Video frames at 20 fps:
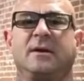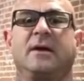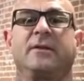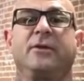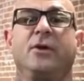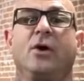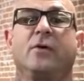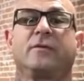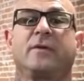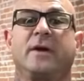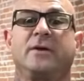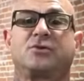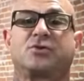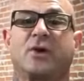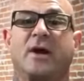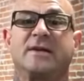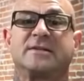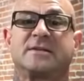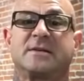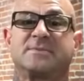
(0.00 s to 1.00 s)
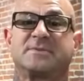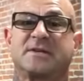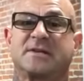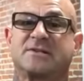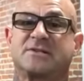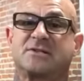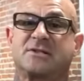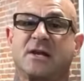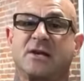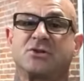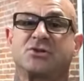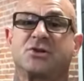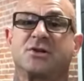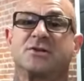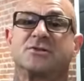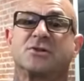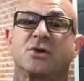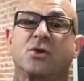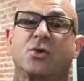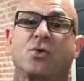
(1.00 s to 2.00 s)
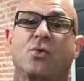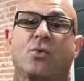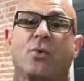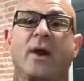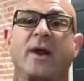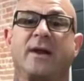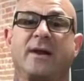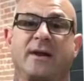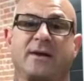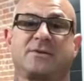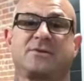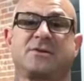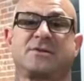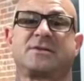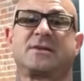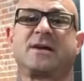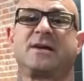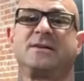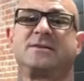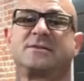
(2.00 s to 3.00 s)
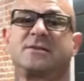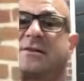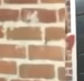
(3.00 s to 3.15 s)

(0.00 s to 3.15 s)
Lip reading: Now, the overhead triceps extension is a great exercise